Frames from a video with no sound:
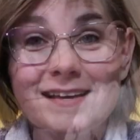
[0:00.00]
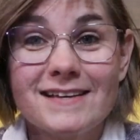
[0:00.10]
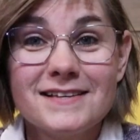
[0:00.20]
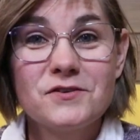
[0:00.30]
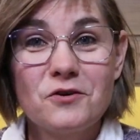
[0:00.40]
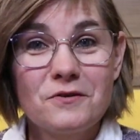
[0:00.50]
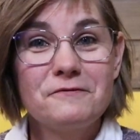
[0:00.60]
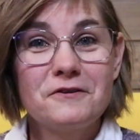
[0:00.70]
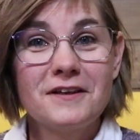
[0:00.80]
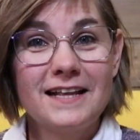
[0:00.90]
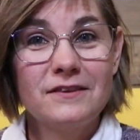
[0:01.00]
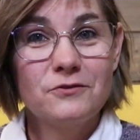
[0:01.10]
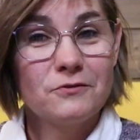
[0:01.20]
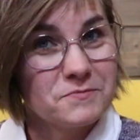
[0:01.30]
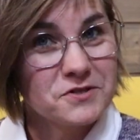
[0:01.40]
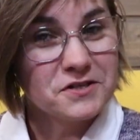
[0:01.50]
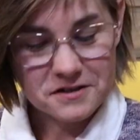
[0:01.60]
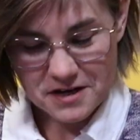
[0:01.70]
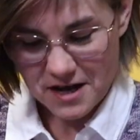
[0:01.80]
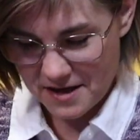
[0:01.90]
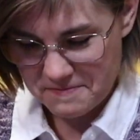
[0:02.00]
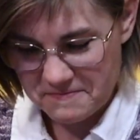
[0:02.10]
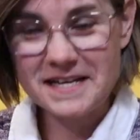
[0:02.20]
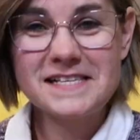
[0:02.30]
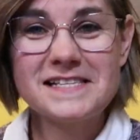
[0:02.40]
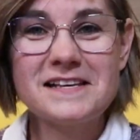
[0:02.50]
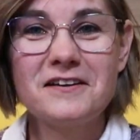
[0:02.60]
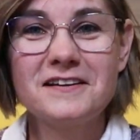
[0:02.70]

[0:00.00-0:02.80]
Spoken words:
Sorry for the interruption. My son,